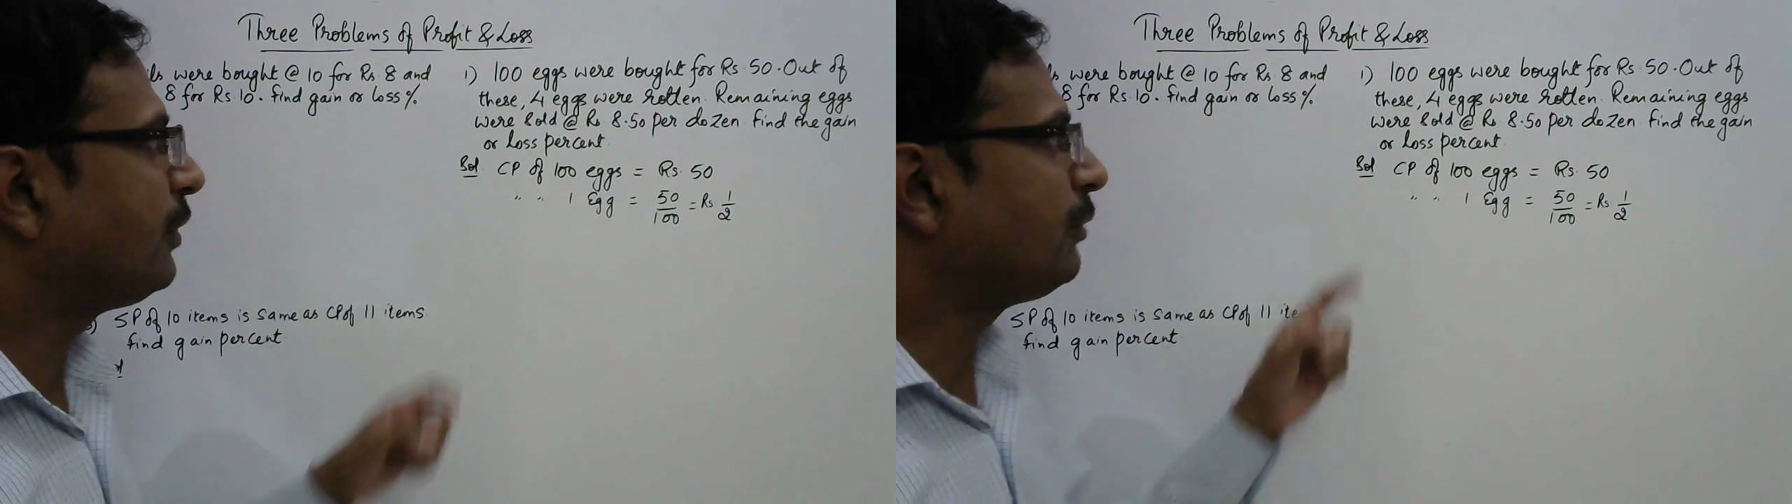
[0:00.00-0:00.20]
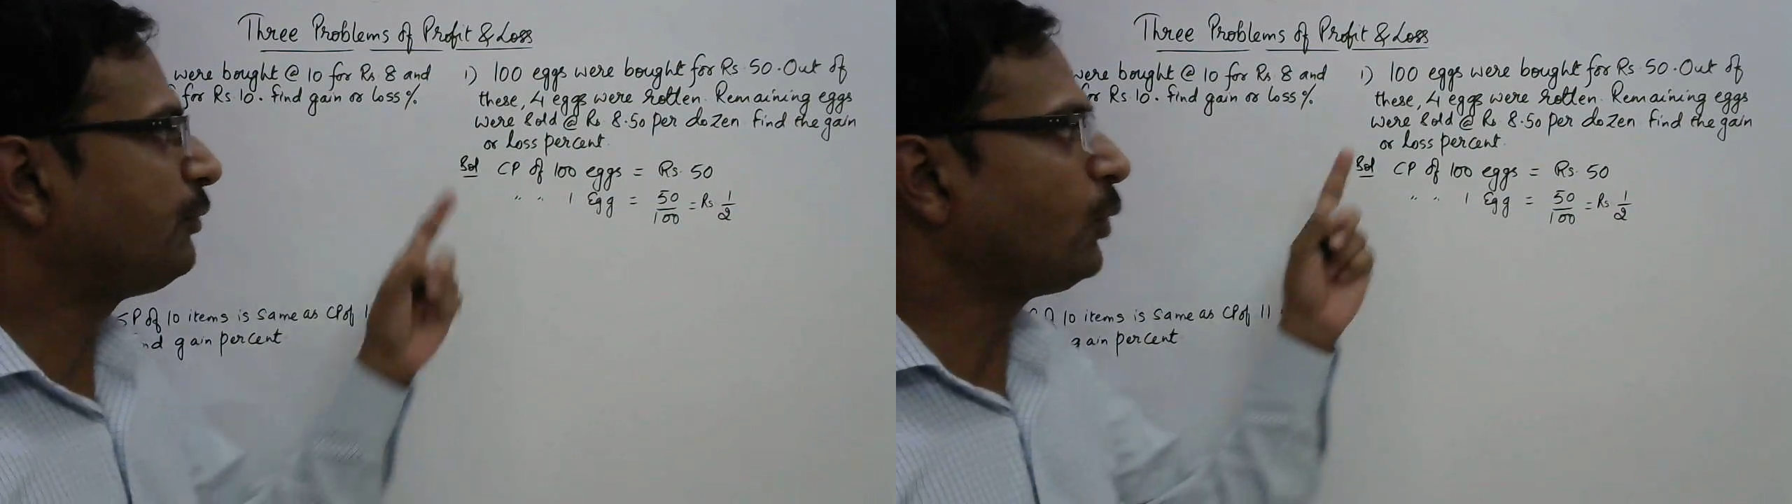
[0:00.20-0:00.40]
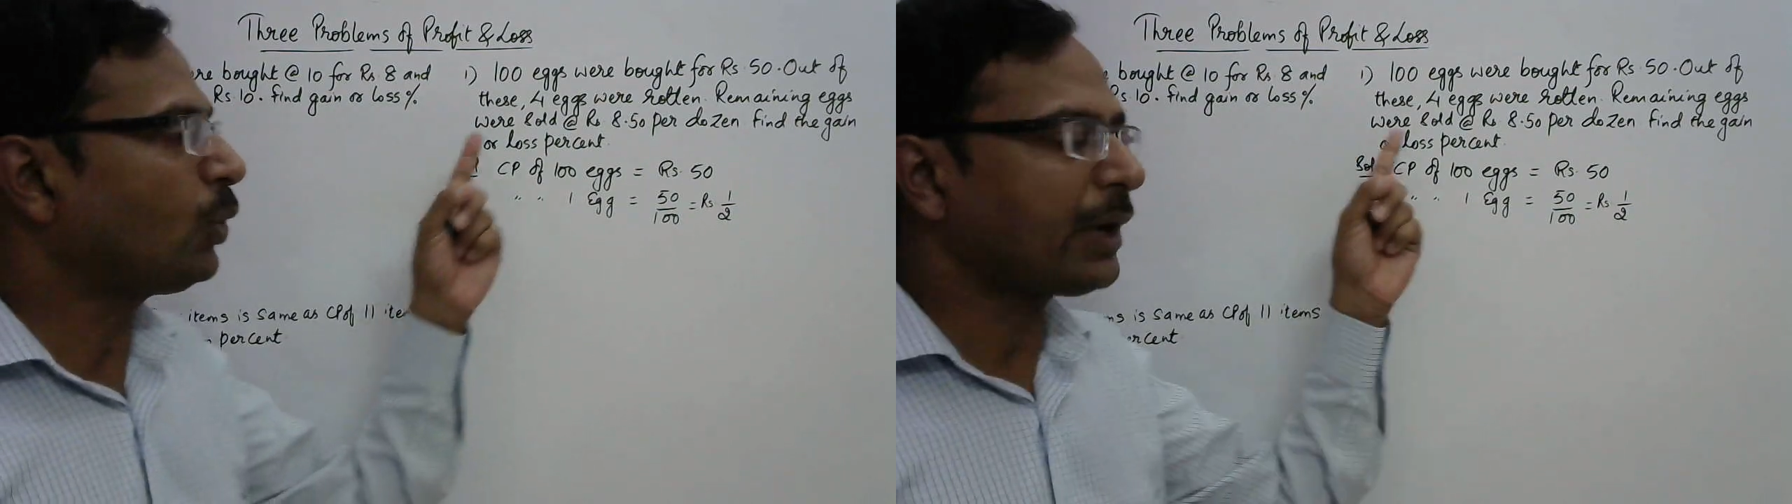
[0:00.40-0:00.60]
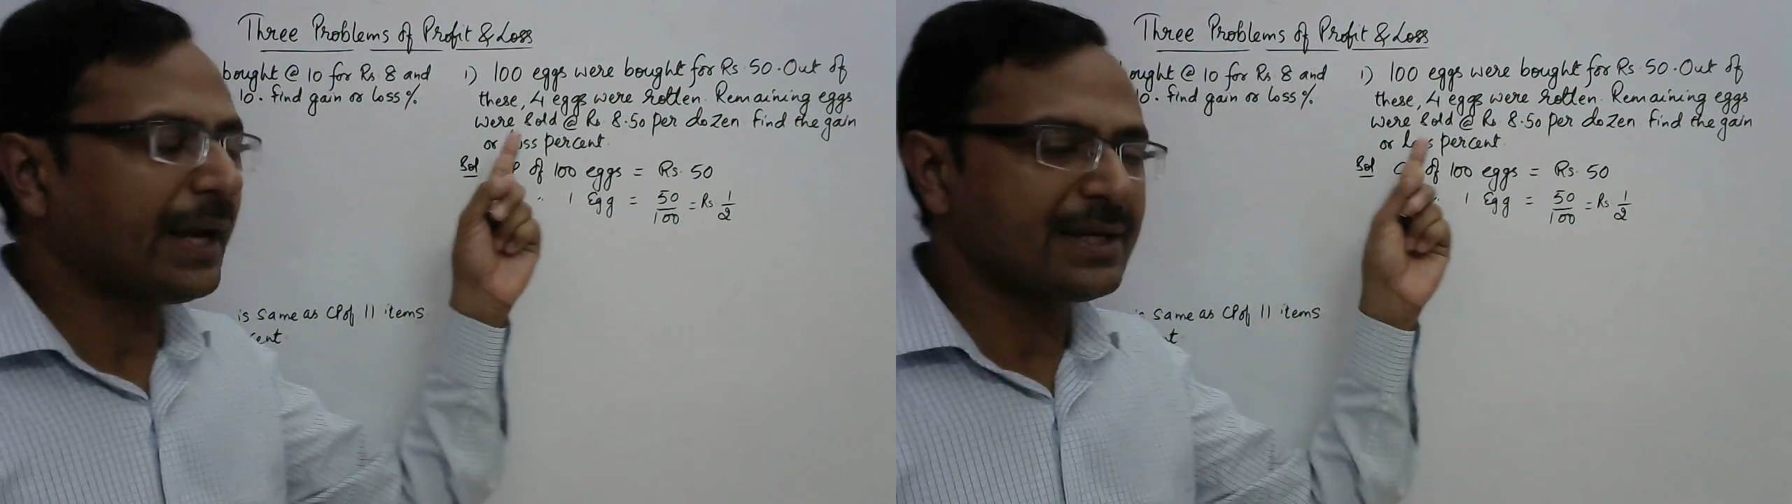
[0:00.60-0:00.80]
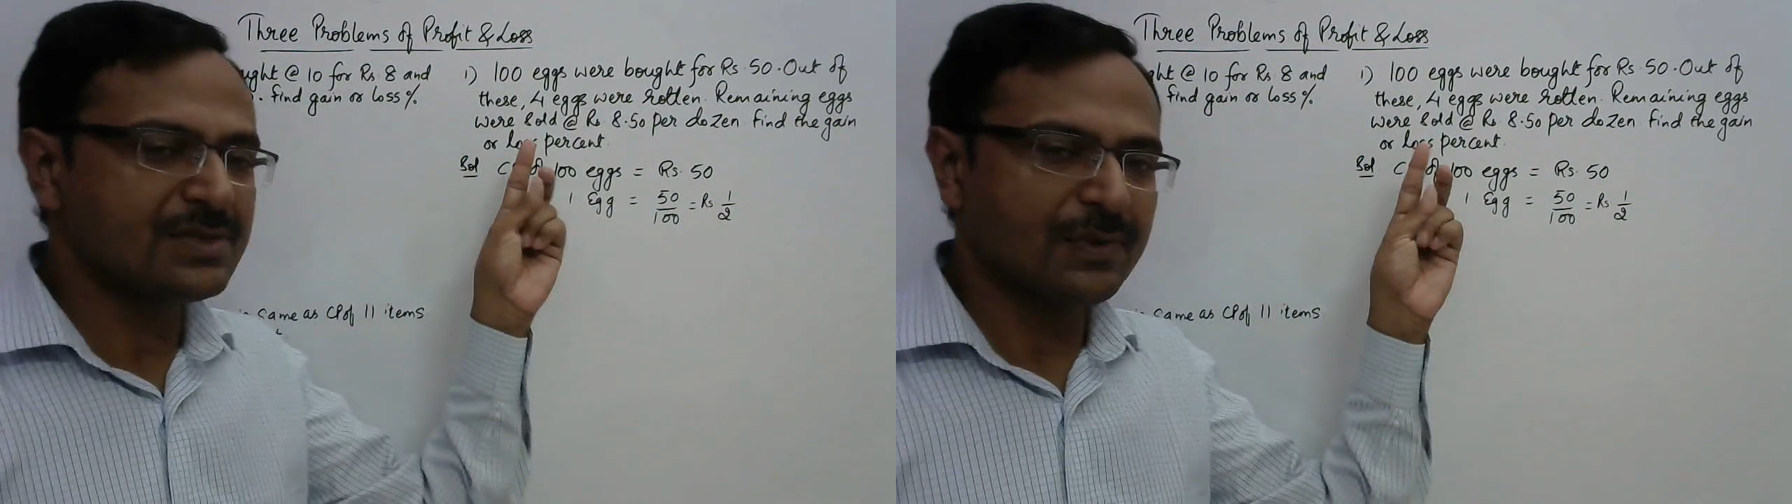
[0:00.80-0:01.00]
4
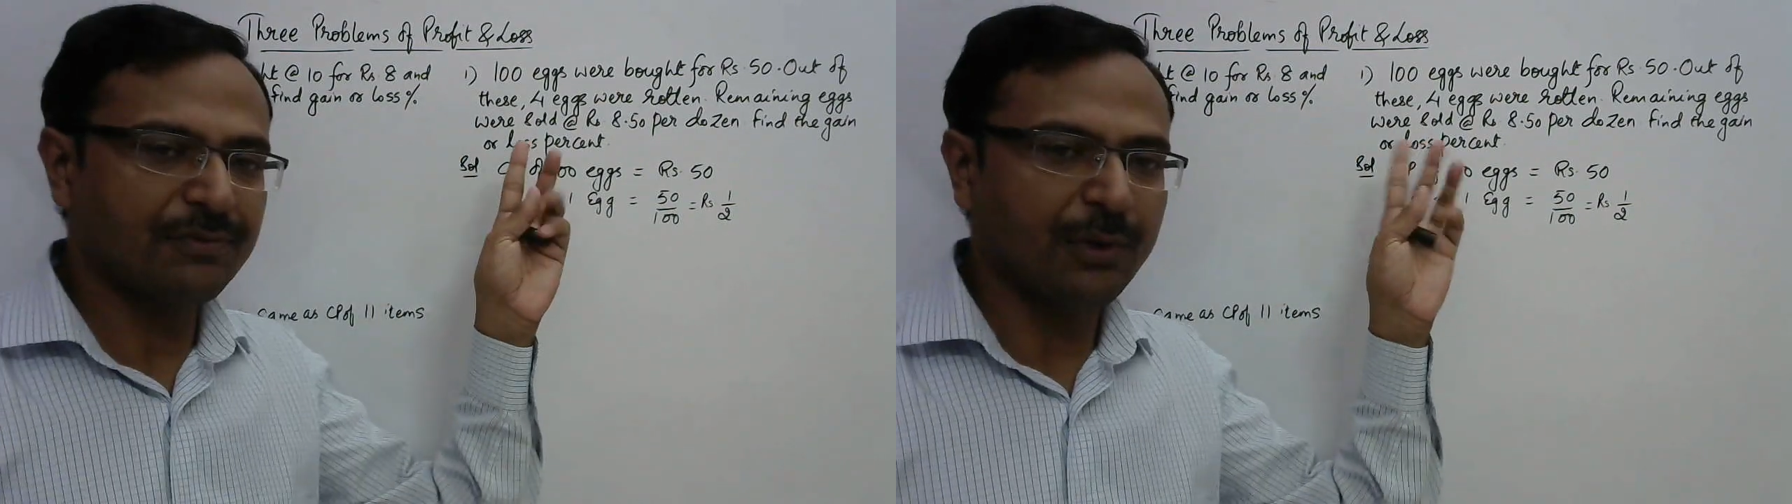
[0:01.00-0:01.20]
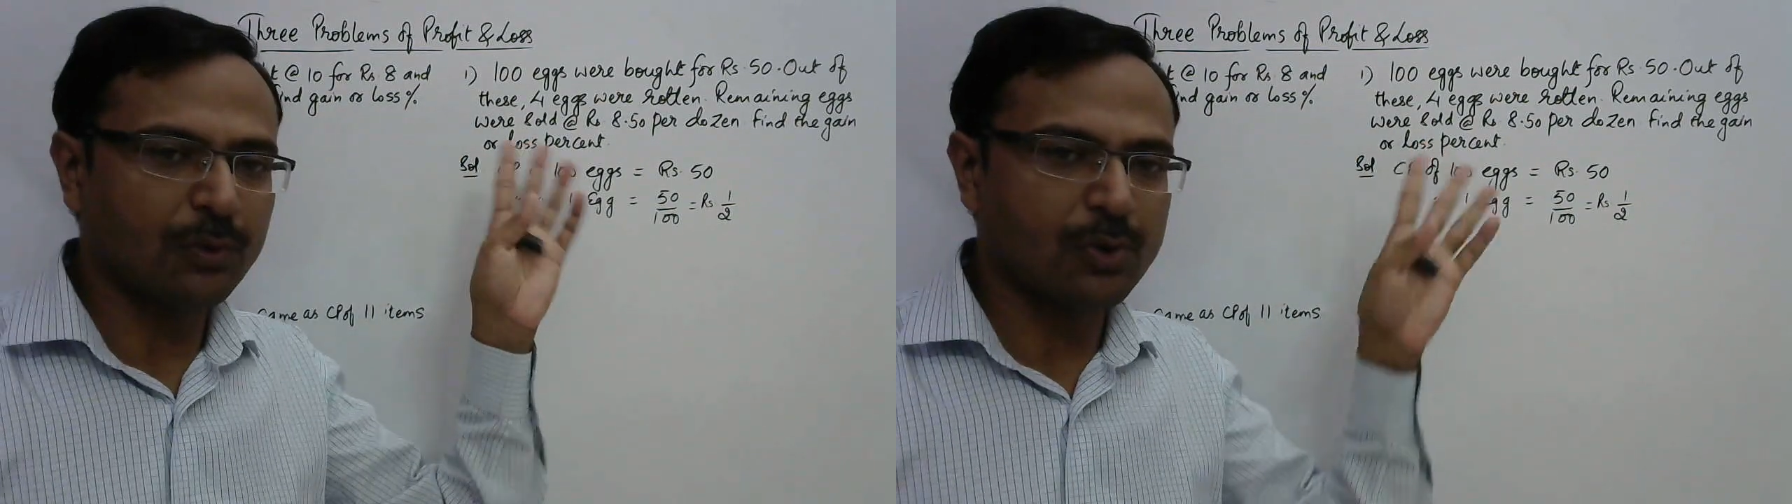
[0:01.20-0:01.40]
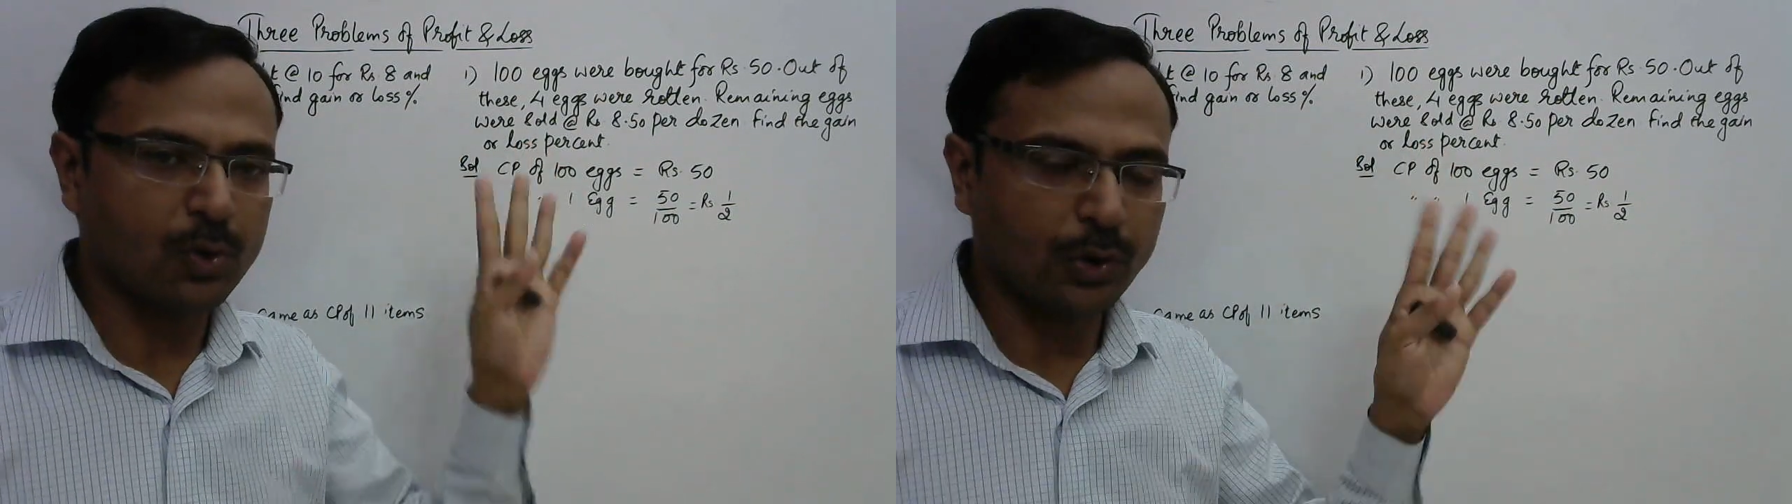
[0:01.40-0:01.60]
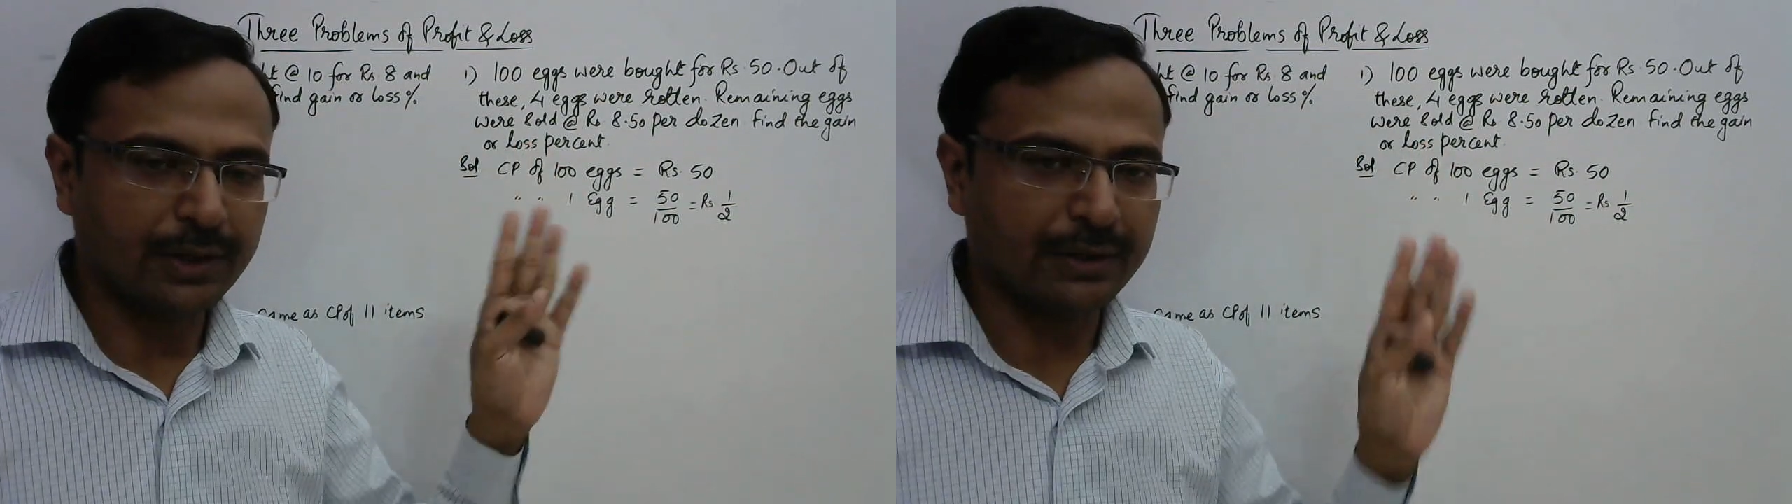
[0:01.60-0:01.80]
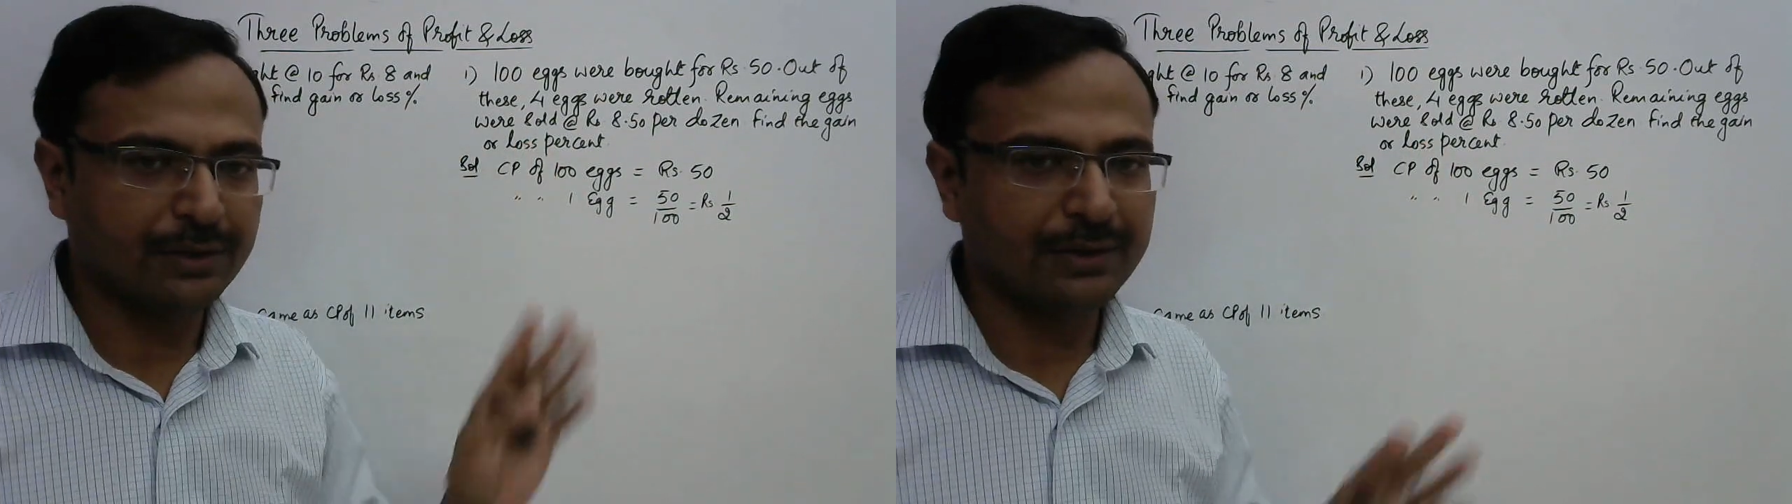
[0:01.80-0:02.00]
eggs were found
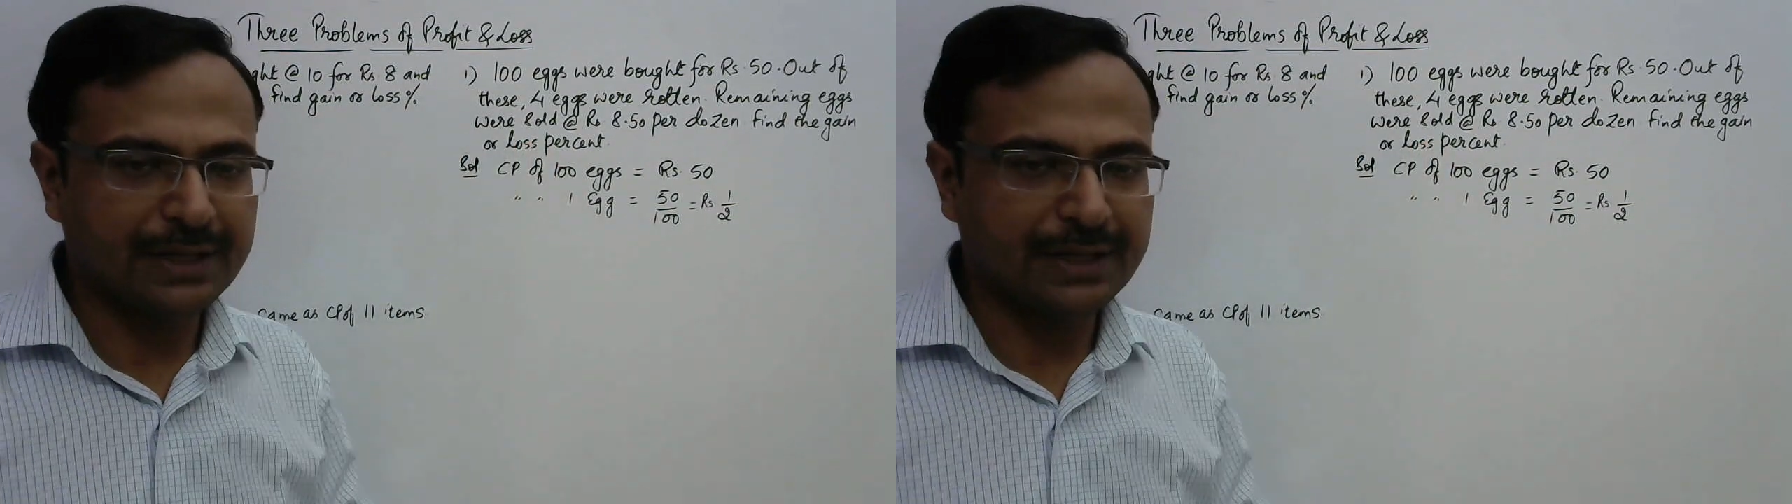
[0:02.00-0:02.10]
rotten